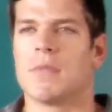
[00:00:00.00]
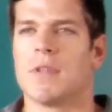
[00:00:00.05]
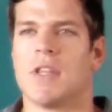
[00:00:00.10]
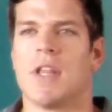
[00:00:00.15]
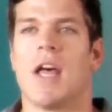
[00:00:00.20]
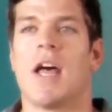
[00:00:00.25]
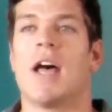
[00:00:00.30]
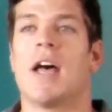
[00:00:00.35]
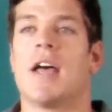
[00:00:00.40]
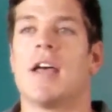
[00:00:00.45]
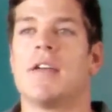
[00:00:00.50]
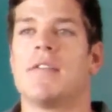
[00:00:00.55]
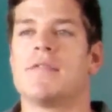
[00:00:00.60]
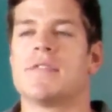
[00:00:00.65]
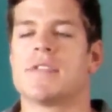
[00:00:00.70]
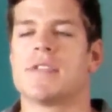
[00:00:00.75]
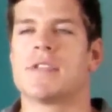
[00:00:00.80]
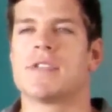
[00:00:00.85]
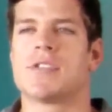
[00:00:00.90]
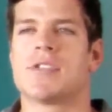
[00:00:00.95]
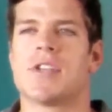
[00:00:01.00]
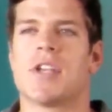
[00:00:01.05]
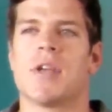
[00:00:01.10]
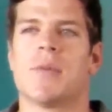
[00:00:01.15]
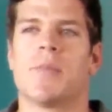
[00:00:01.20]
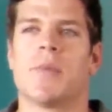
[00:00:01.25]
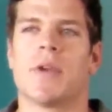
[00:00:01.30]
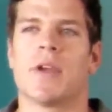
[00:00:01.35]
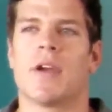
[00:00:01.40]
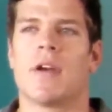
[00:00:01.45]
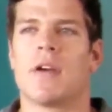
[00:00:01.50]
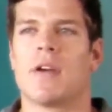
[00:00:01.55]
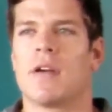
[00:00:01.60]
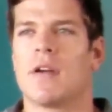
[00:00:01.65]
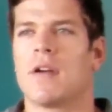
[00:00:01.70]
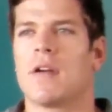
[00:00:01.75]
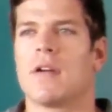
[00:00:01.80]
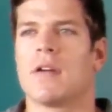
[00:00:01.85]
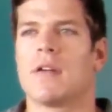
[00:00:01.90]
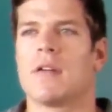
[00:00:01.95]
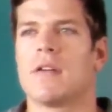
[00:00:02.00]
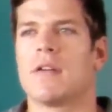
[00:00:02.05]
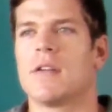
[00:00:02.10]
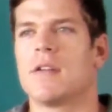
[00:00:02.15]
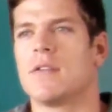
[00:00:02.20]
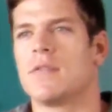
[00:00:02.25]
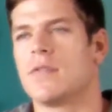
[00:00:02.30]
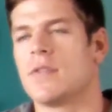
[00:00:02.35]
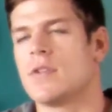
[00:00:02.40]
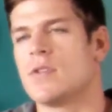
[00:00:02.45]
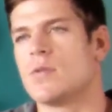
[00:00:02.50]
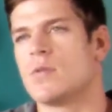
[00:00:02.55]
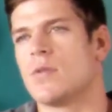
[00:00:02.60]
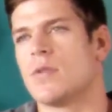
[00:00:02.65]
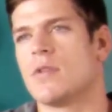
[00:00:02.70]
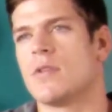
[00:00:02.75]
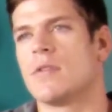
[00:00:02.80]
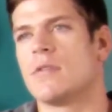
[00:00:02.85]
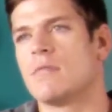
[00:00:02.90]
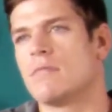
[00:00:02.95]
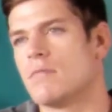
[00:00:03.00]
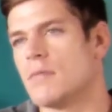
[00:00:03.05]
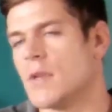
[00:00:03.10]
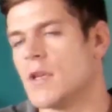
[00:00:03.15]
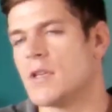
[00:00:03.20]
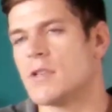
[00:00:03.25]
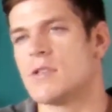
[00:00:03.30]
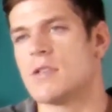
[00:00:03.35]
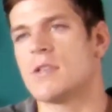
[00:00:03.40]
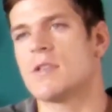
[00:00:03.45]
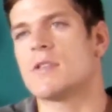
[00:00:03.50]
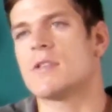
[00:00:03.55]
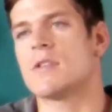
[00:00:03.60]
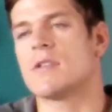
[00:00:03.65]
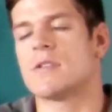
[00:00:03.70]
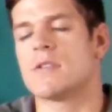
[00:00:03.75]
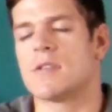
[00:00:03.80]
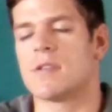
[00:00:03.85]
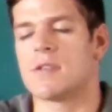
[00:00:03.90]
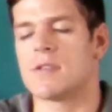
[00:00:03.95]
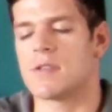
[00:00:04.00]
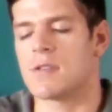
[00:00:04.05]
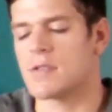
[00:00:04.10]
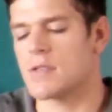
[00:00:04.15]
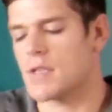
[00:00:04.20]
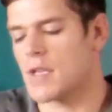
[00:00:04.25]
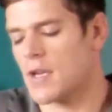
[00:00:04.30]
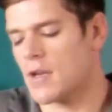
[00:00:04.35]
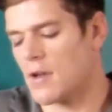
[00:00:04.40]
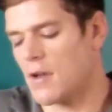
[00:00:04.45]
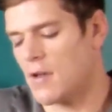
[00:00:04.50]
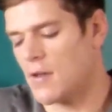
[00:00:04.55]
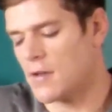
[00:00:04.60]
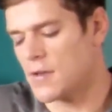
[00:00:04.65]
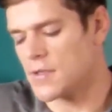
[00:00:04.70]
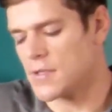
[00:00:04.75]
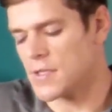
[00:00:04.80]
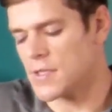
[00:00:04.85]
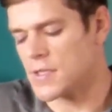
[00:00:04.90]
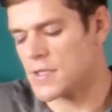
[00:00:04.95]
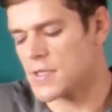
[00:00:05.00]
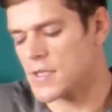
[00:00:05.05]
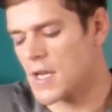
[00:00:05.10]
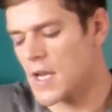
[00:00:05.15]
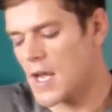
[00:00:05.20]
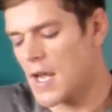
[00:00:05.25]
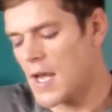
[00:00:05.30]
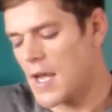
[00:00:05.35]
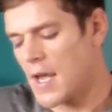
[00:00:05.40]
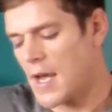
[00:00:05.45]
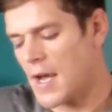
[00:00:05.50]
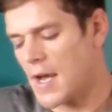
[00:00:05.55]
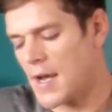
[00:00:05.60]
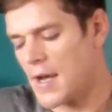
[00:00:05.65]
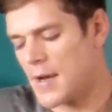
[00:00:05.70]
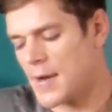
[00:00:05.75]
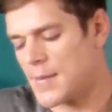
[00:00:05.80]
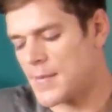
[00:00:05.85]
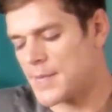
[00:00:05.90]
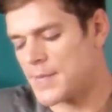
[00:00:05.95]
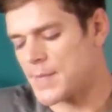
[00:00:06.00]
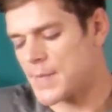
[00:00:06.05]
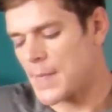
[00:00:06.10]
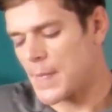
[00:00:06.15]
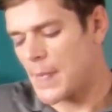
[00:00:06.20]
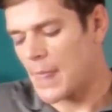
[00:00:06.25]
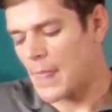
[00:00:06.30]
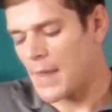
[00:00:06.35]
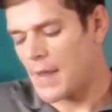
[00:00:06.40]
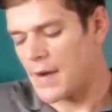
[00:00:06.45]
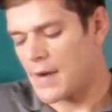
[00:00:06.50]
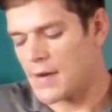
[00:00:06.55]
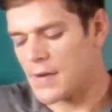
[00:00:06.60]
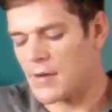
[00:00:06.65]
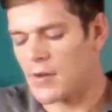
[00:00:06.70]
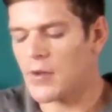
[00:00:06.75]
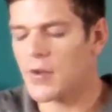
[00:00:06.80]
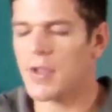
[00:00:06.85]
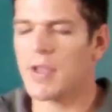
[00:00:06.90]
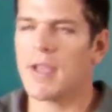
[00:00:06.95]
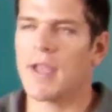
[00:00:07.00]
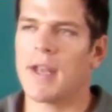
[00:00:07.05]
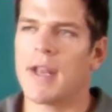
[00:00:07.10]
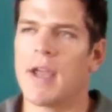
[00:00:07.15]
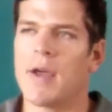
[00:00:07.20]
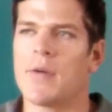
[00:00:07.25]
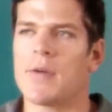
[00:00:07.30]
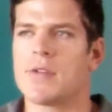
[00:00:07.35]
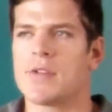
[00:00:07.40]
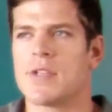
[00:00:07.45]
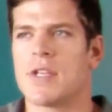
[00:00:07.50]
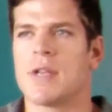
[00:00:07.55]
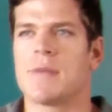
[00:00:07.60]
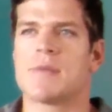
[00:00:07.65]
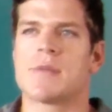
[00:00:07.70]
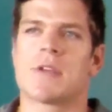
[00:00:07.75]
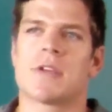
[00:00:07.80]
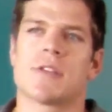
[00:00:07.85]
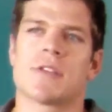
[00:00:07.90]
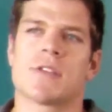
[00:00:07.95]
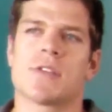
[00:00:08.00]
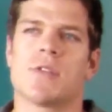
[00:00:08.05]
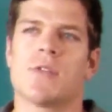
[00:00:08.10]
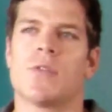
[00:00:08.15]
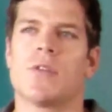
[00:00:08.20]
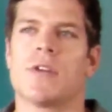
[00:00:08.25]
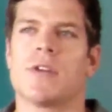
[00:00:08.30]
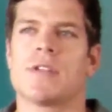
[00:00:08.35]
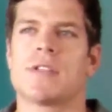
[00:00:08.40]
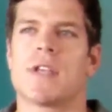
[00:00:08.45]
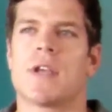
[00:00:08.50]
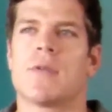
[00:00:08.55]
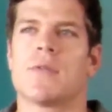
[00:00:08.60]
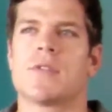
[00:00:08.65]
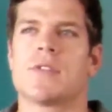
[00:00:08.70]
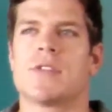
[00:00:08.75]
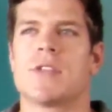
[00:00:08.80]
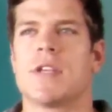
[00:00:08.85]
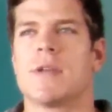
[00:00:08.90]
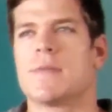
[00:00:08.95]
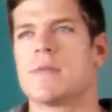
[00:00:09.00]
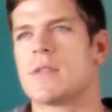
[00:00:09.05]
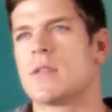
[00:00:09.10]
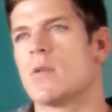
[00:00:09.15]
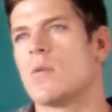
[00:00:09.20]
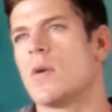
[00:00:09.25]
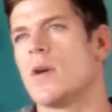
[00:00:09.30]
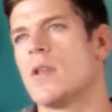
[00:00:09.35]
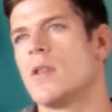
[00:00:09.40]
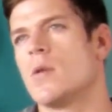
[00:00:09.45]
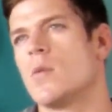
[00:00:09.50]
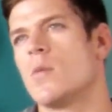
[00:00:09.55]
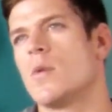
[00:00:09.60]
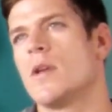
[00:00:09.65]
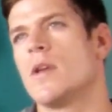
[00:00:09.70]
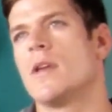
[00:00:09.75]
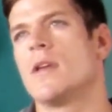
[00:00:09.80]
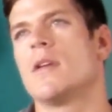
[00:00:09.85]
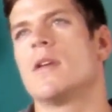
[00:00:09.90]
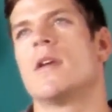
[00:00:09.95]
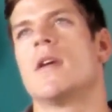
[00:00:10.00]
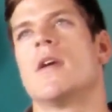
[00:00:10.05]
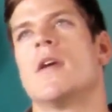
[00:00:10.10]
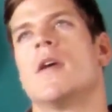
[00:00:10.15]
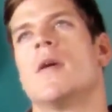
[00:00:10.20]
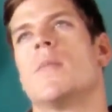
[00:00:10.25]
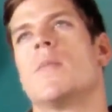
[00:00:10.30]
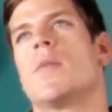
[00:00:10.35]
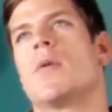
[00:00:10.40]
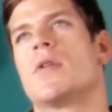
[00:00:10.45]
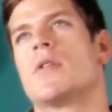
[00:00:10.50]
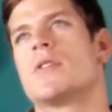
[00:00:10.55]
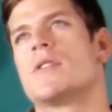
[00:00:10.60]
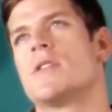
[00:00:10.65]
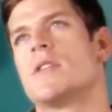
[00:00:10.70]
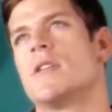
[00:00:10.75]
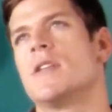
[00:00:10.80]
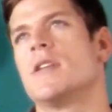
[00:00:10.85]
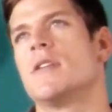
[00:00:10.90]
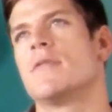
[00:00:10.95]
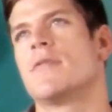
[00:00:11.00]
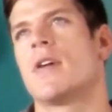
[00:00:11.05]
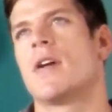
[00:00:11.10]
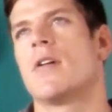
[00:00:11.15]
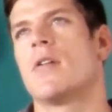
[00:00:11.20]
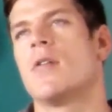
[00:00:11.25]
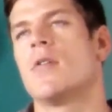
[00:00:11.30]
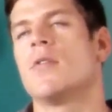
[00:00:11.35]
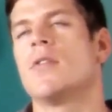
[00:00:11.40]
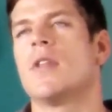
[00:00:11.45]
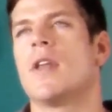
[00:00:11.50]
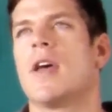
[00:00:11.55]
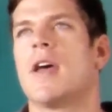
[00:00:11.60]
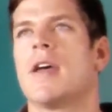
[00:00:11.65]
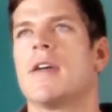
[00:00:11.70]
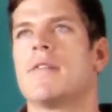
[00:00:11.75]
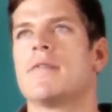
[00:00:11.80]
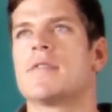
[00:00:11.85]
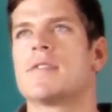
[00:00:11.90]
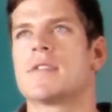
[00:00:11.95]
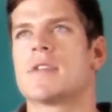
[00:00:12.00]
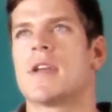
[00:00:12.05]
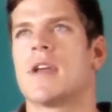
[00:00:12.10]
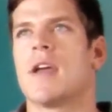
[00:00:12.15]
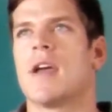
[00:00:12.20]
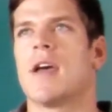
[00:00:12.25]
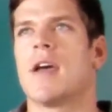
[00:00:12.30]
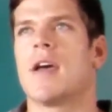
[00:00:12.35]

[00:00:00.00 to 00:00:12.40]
lives, is shaping our individual existences and psychologies, and looking at how it shapes our stories, how it shapes the way that we perceive our own lives.